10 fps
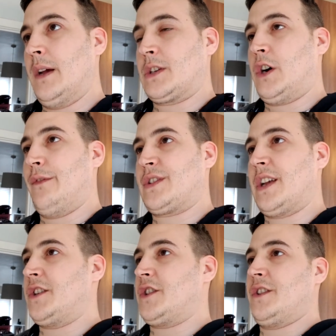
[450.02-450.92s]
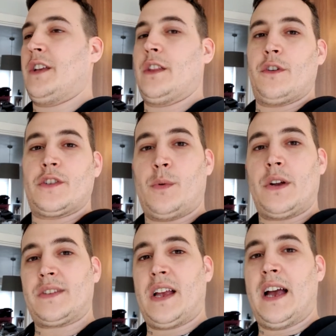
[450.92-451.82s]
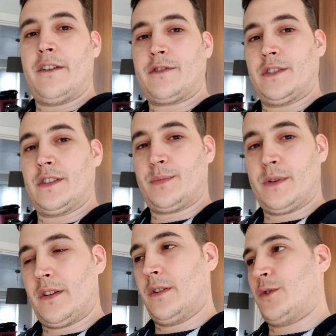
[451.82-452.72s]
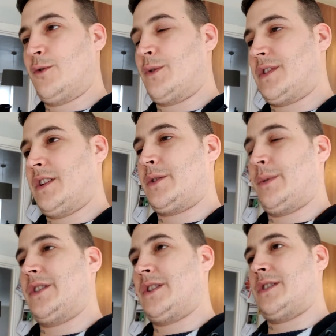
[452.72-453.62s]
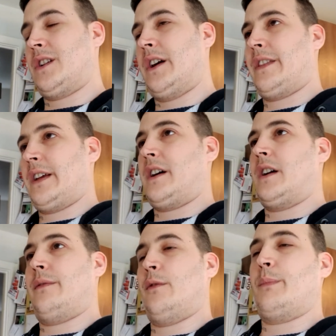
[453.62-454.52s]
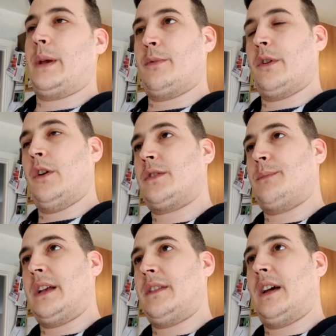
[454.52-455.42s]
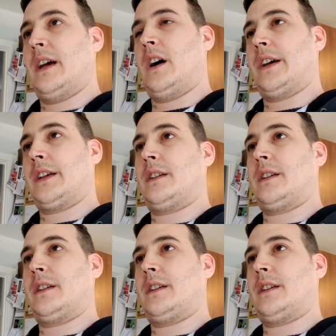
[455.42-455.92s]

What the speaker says: it's a conversation neither of us wanted to have because it's one of those awkward situations. Like, they can't afford people not to be there.